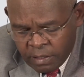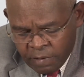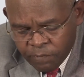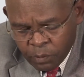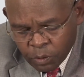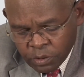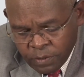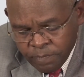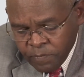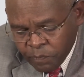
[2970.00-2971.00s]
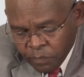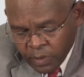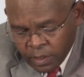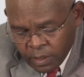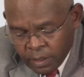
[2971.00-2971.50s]
inflows.
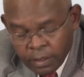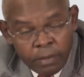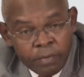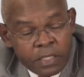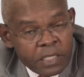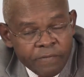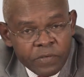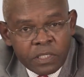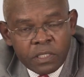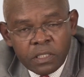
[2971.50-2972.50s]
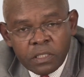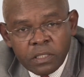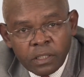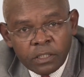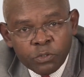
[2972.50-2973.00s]
The services,